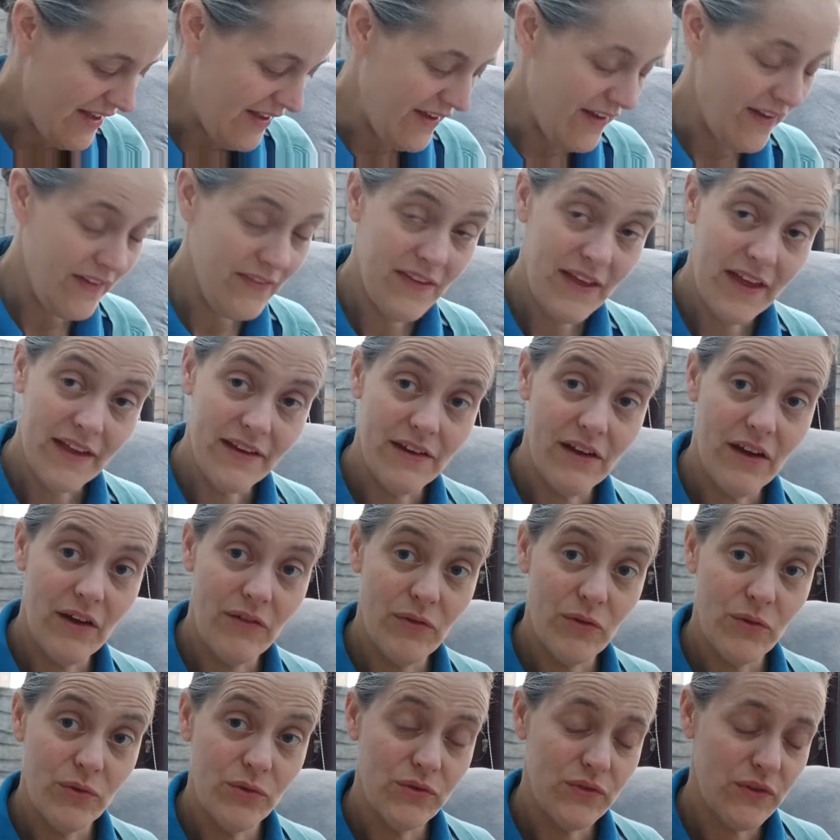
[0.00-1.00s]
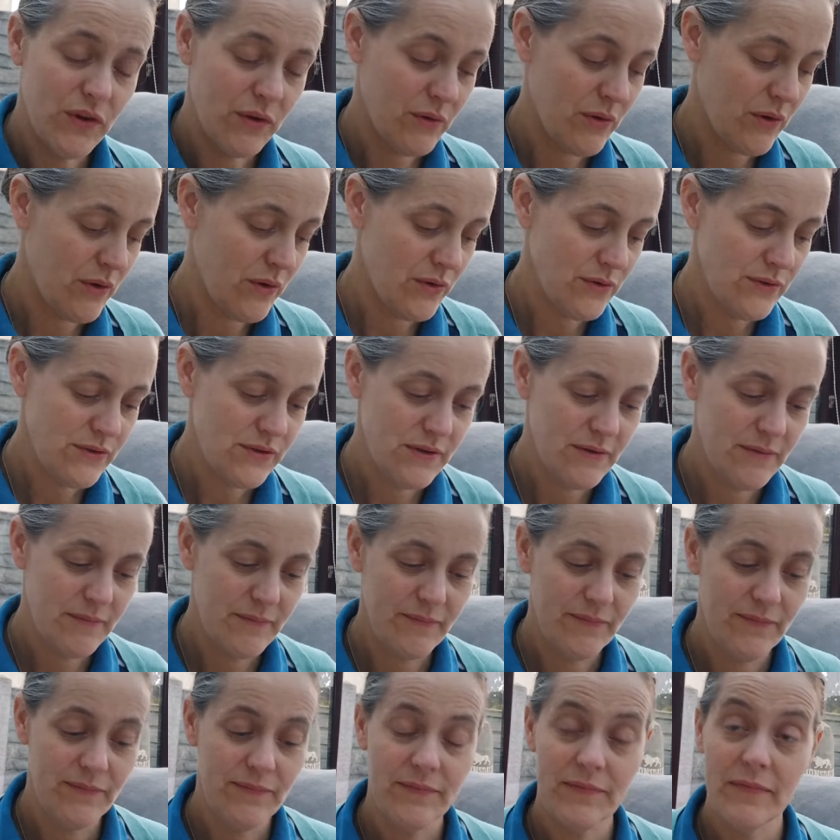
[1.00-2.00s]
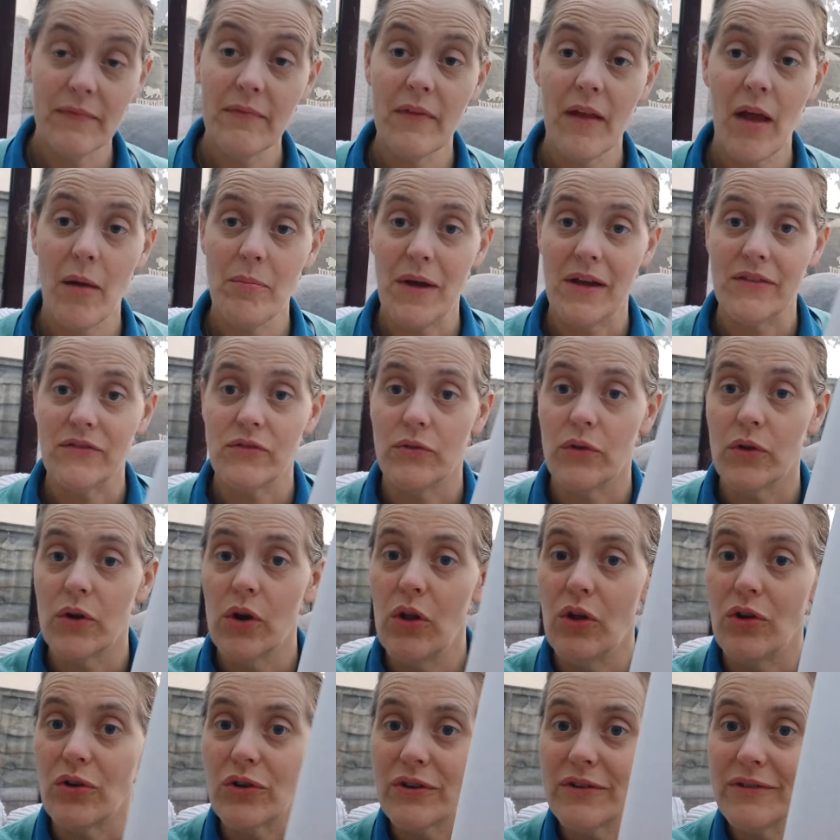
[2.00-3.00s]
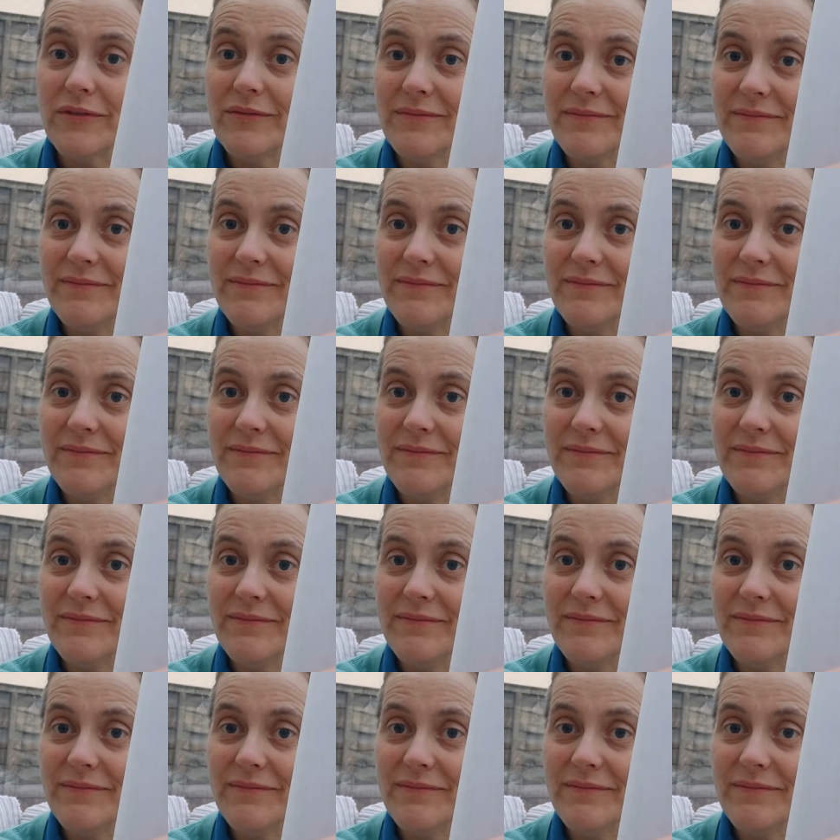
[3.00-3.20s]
And then I've also got a bat on a clock.